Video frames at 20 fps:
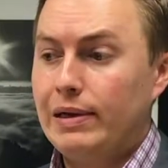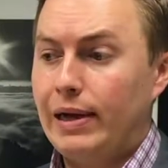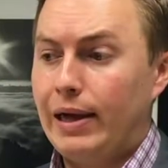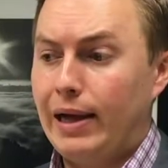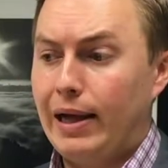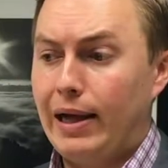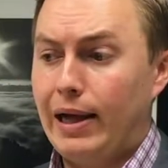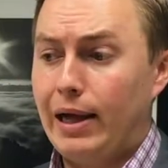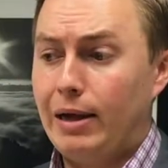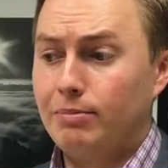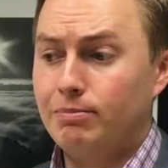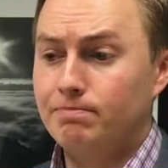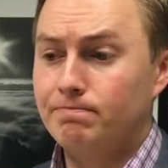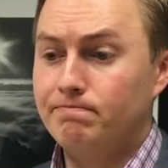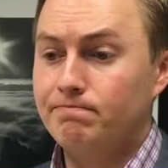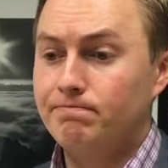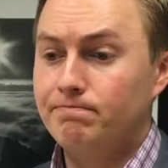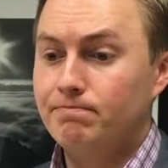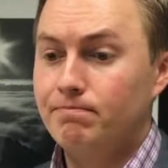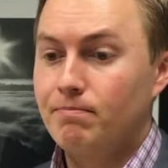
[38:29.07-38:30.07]
and
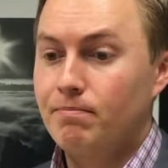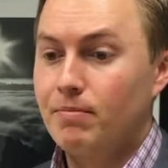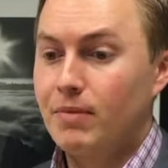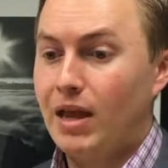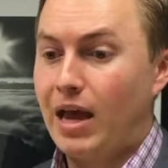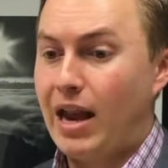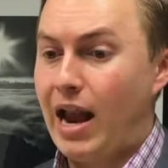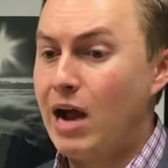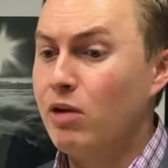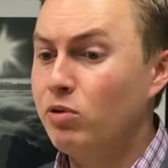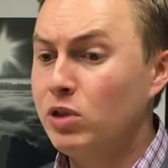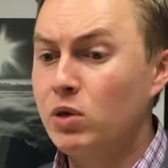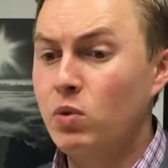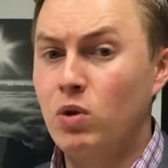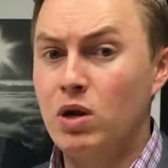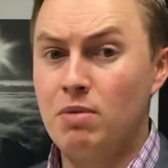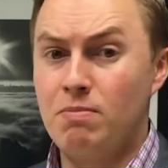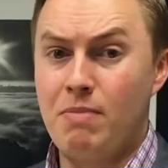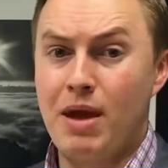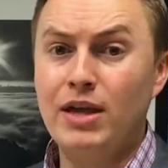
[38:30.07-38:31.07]
I really
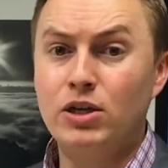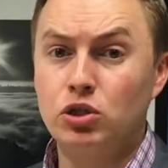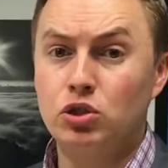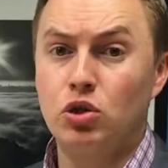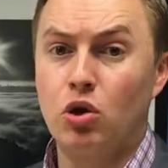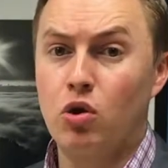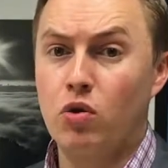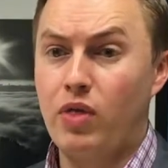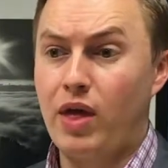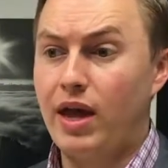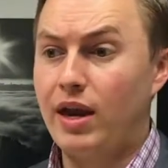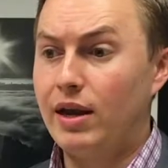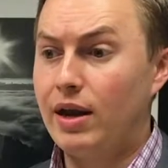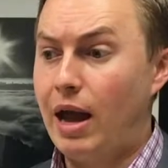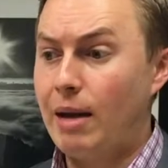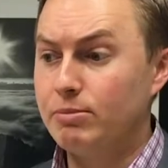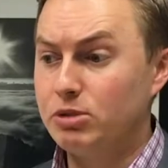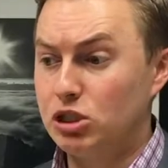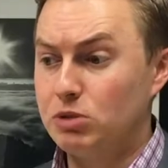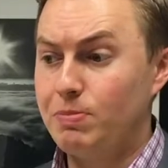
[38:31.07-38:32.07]
want to make sure that
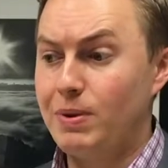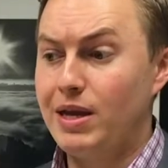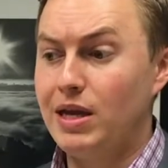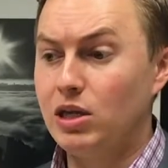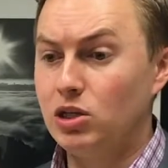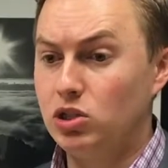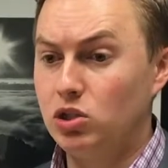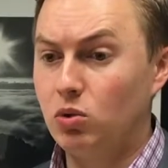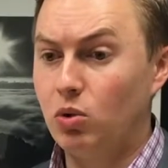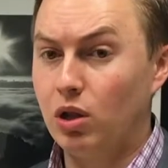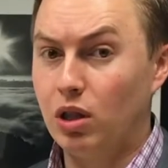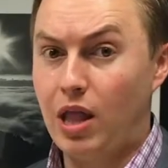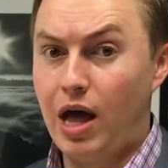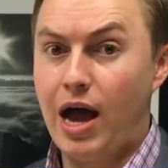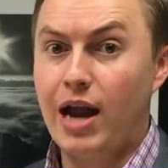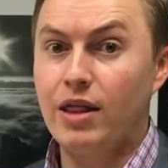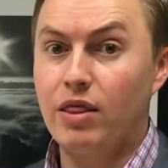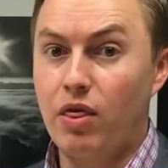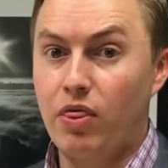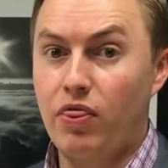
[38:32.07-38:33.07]
I'm speaking to a
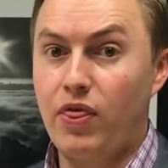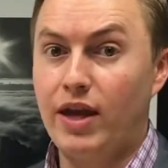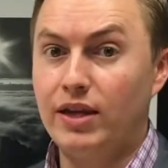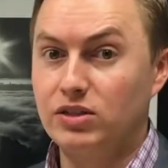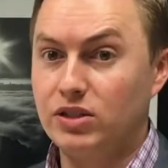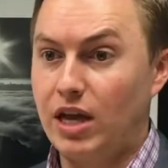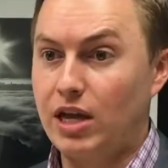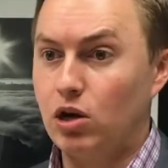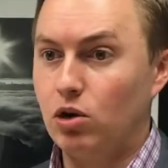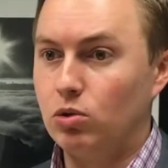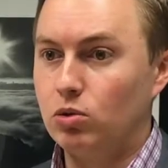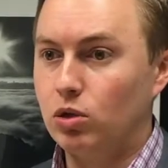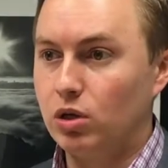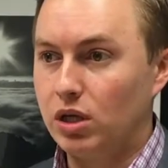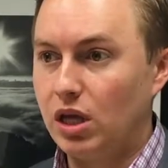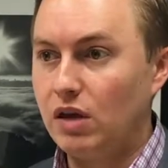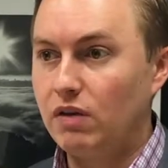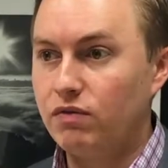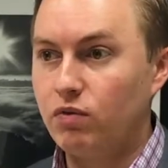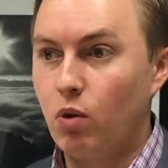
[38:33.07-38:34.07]
lot of the things that you're
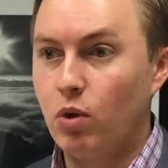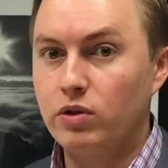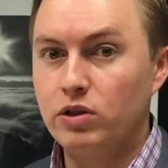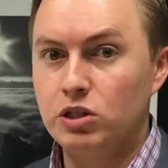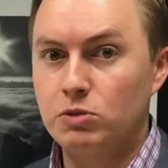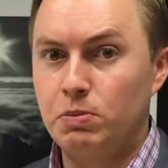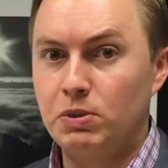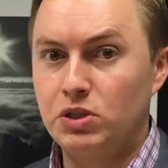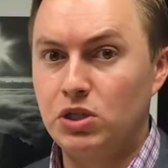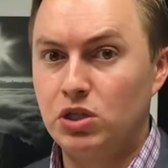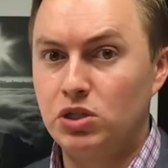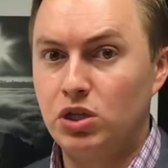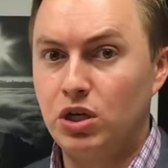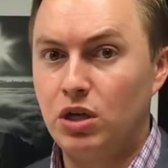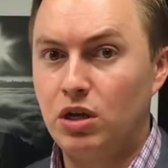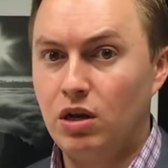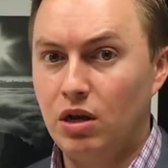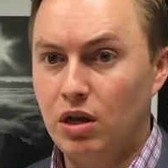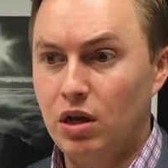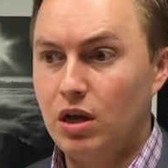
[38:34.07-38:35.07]
looking for in this
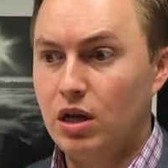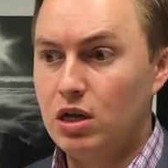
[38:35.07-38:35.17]
position.